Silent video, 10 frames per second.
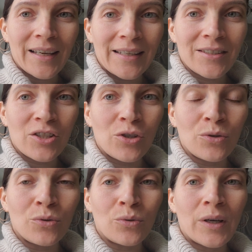is
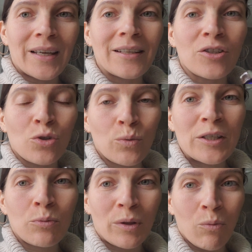you can
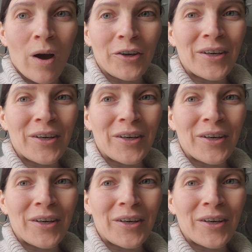swish with water.